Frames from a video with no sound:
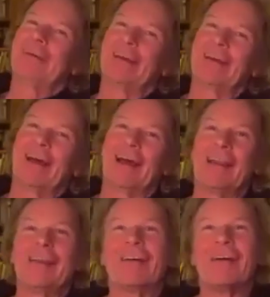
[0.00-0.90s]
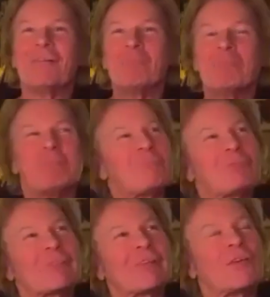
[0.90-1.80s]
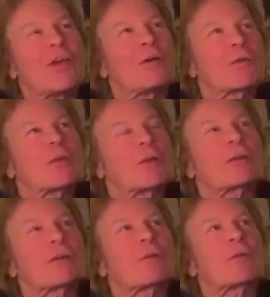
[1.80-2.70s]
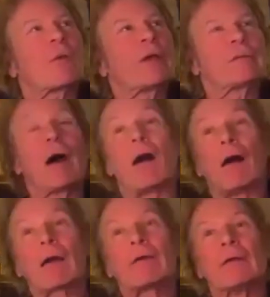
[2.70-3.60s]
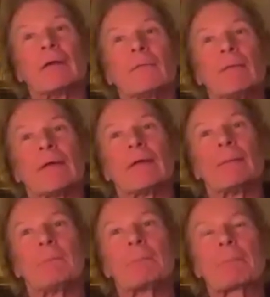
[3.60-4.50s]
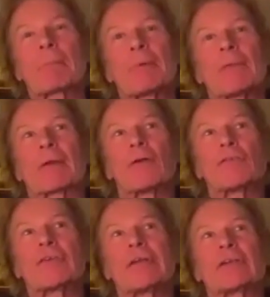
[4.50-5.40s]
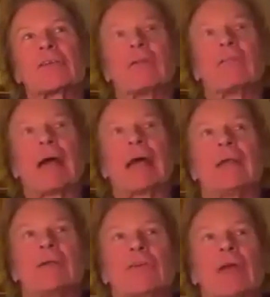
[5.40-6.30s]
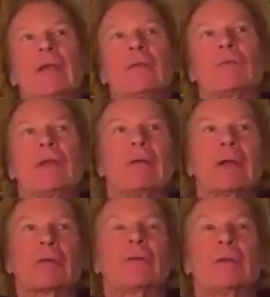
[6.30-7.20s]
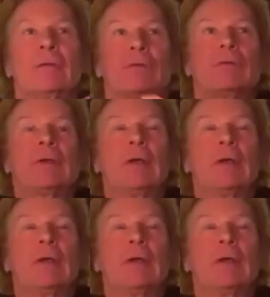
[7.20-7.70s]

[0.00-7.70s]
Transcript: and um, you know, quite dark, you know. Um, But the contradiction of that in Shane's lyrics and his